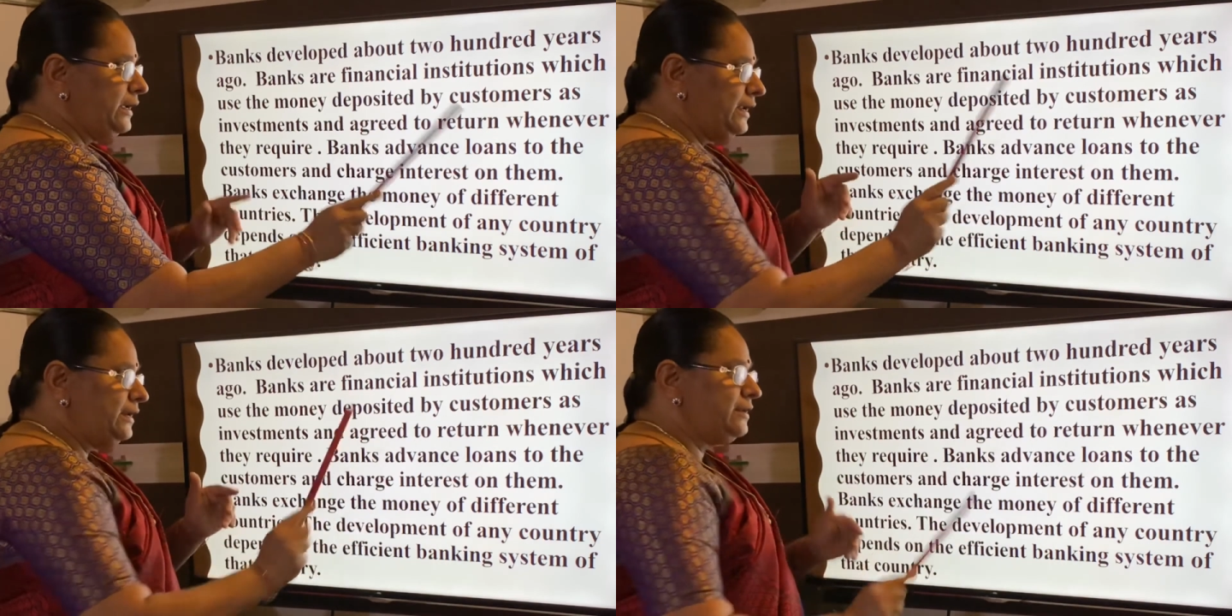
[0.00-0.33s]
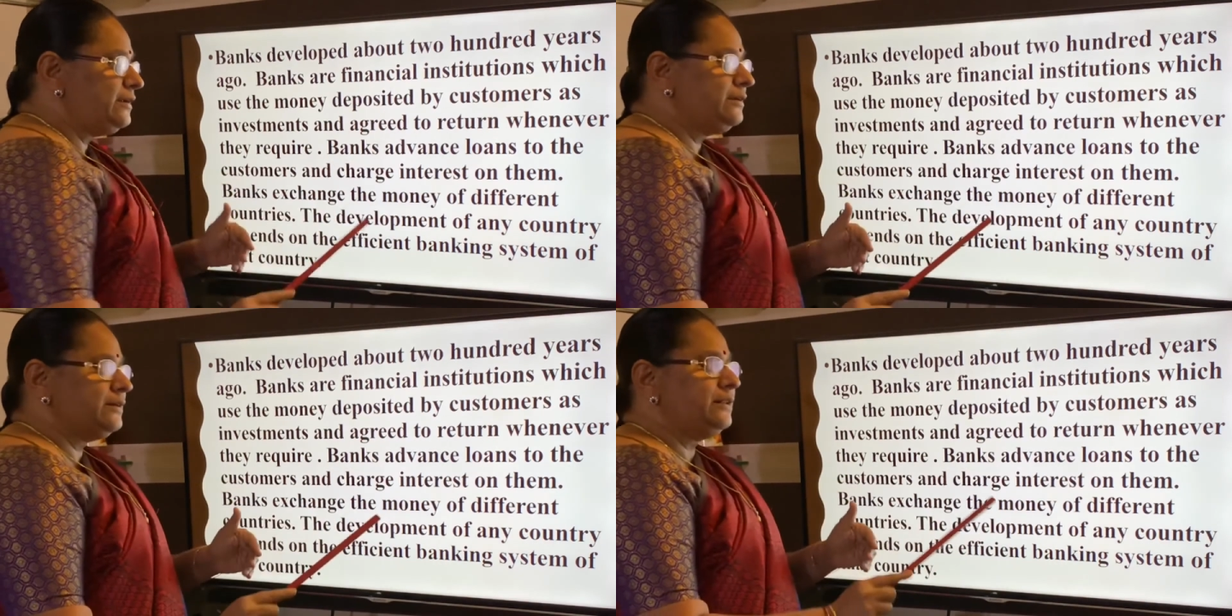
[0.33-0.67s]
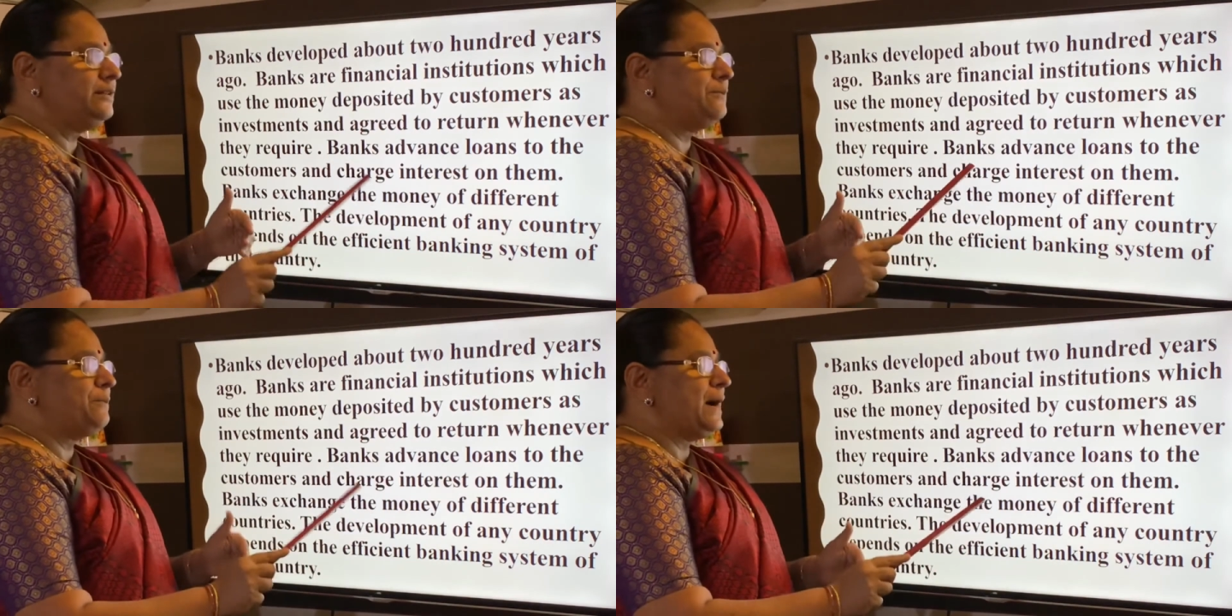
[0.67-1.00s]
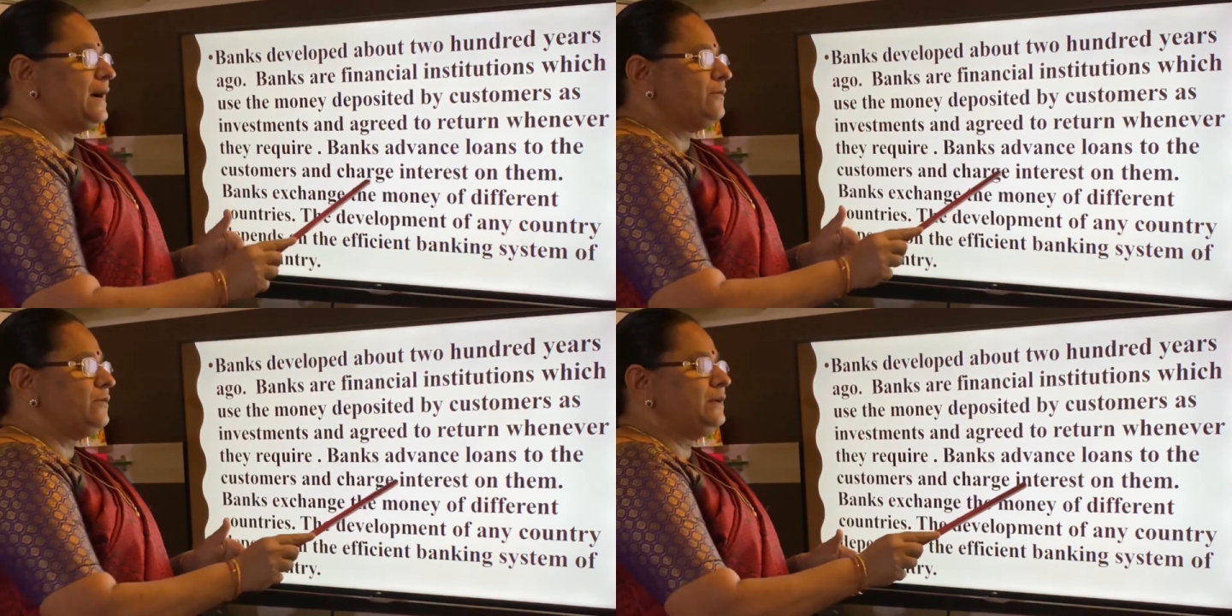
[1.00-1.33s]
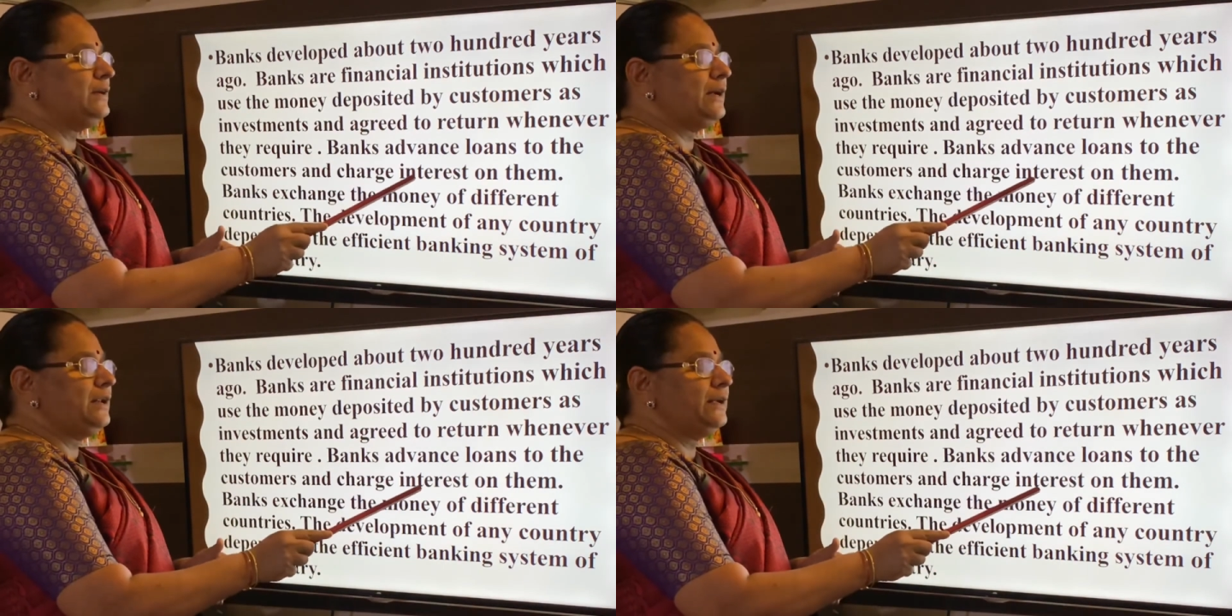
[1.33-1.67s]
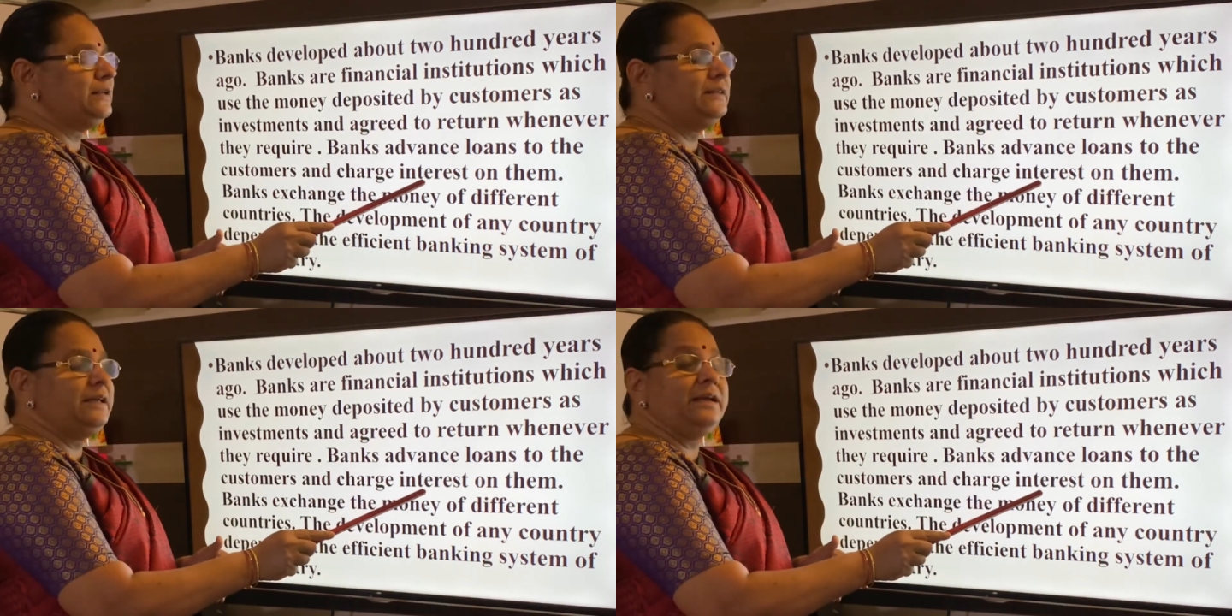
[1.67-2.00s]
in return the bank will
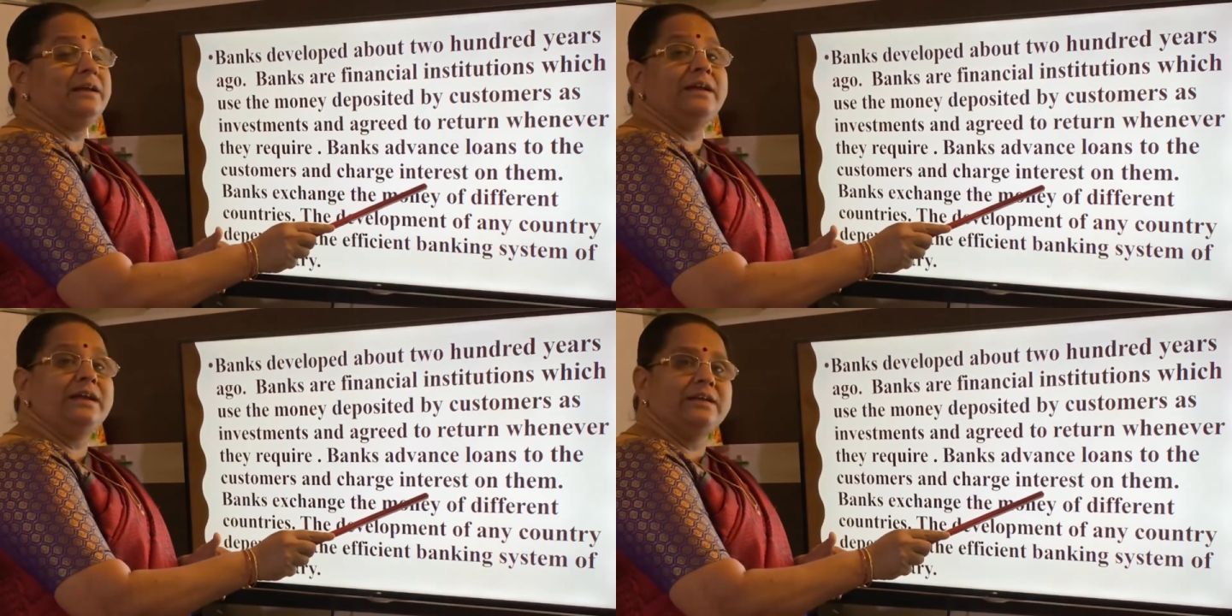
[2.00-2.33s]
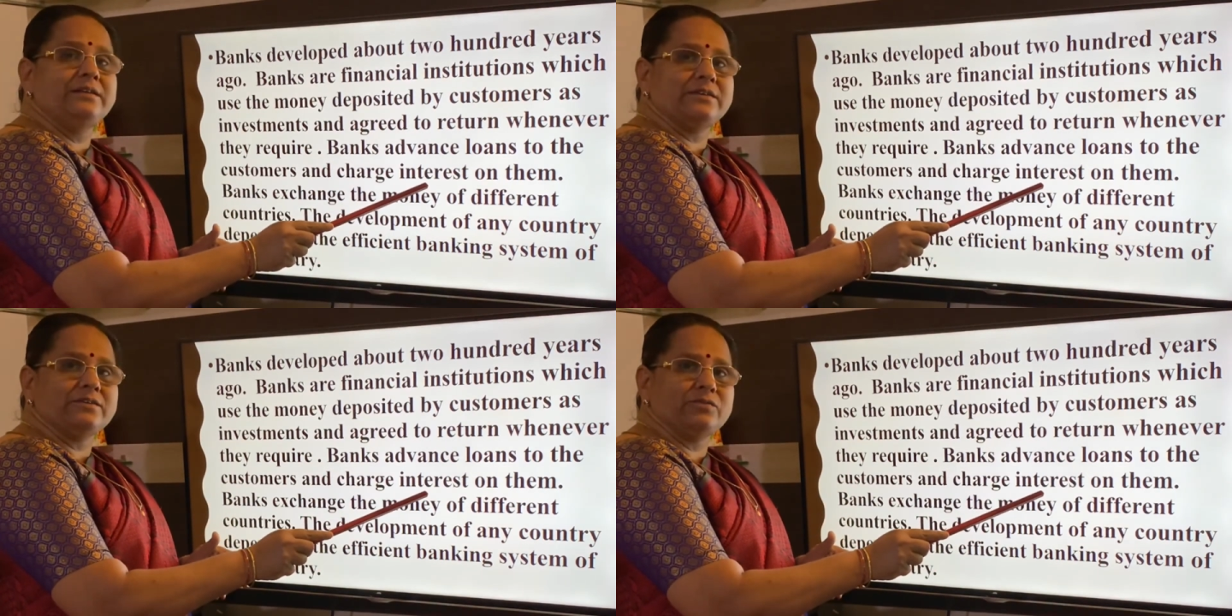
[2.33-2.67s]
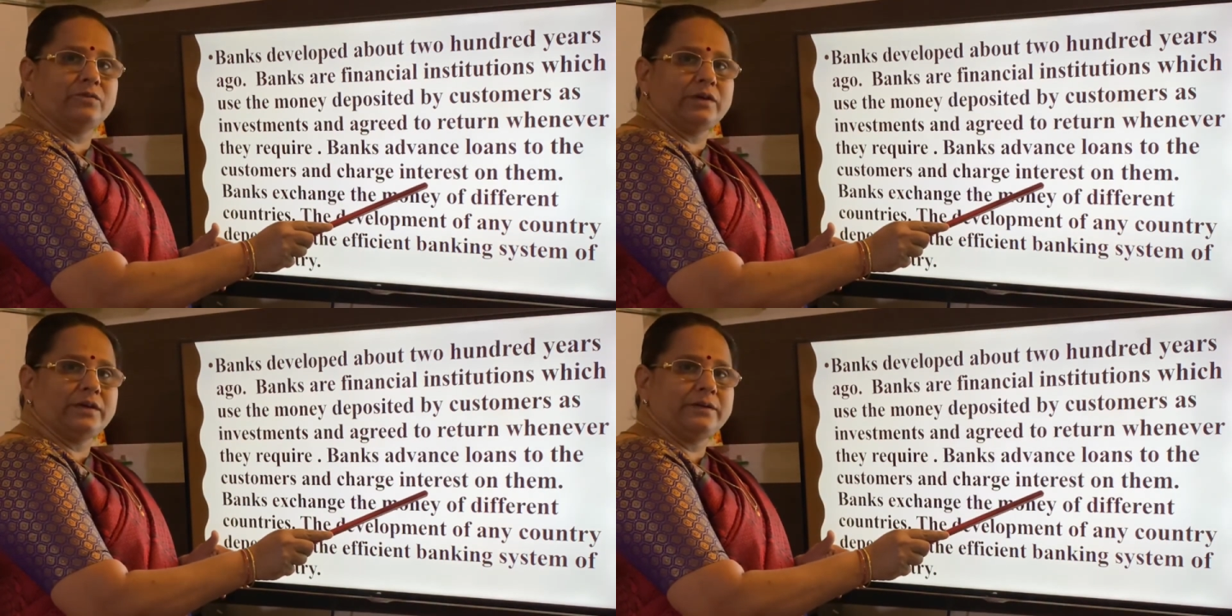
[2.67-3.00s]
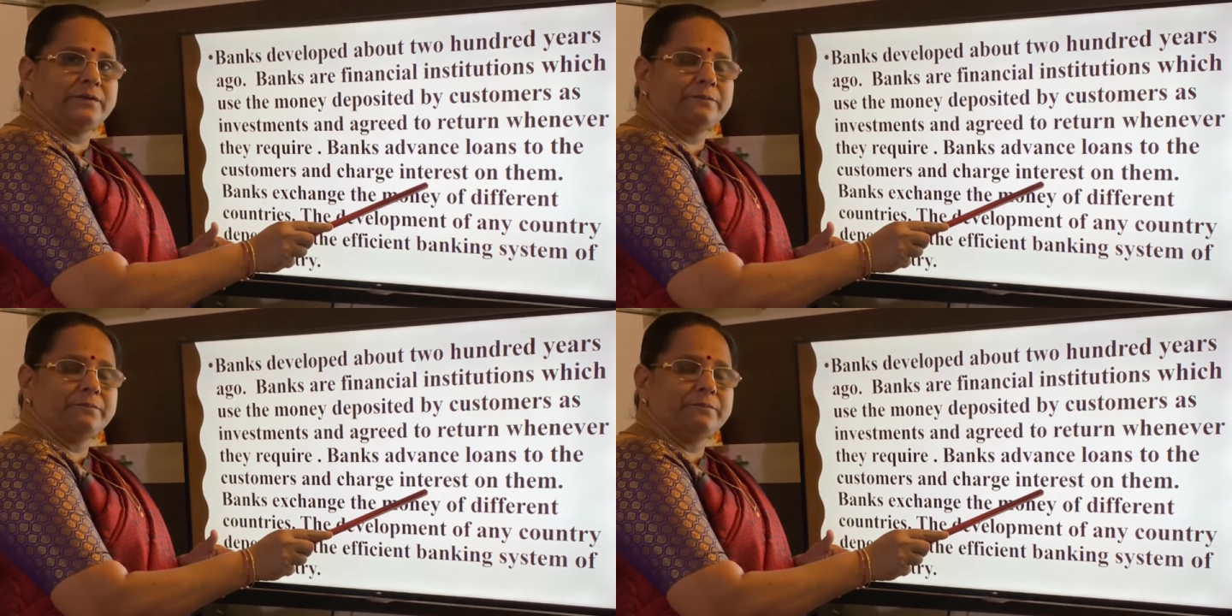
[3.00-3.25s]
collect the interest for it.